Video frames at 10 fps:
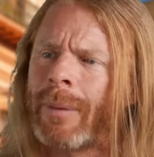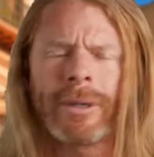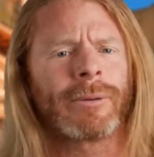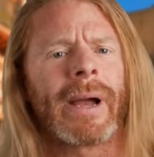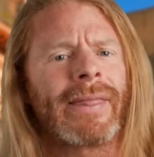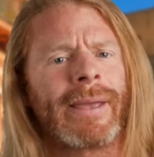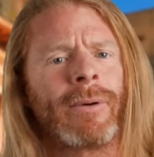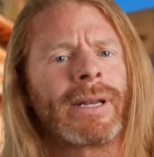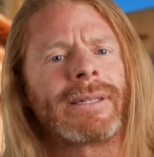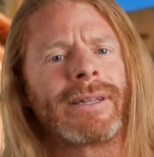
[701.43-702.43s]
wonder why they
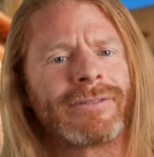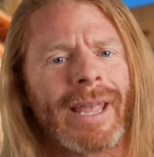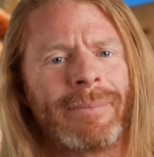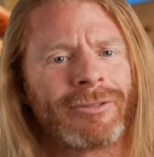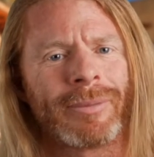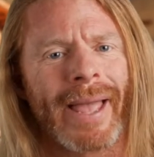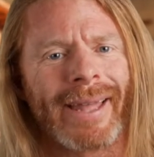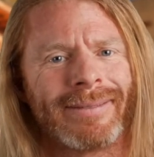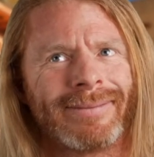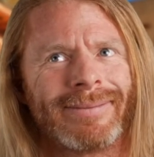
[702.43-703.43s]
wanted to escape so
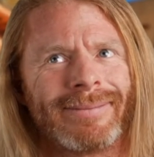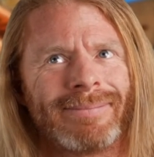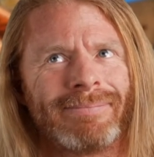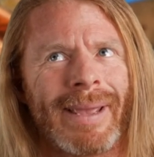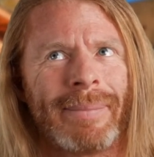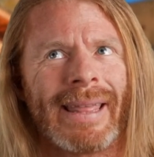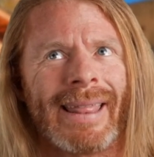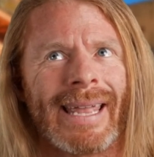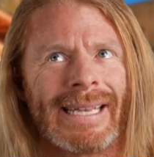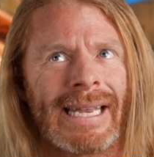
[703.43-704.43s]
bad. Maybe
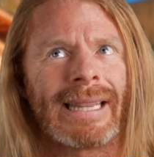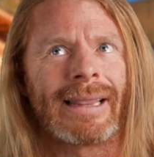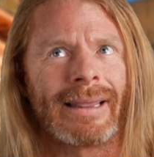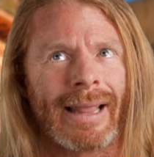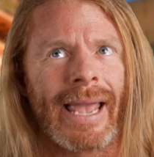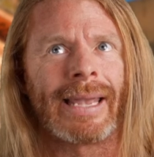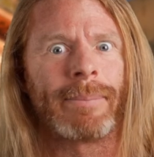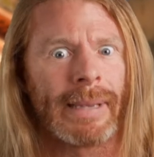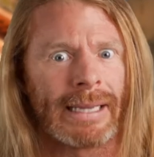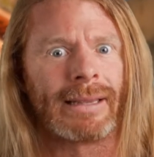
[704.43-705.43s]
they didn't
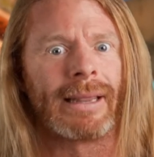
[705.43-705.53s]
like being